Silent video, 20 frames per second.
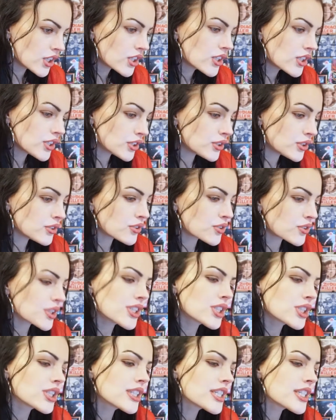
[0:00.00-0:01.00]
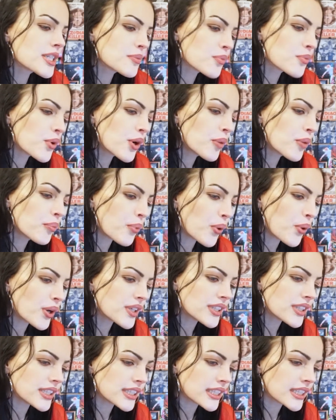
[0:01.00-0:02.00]
Good nutrition is more
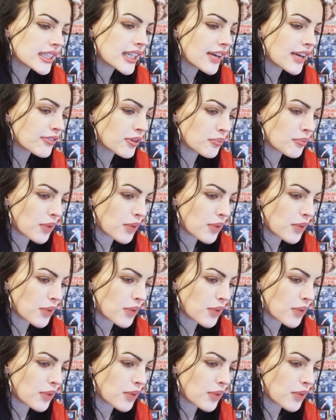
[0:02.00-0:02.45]
important than clever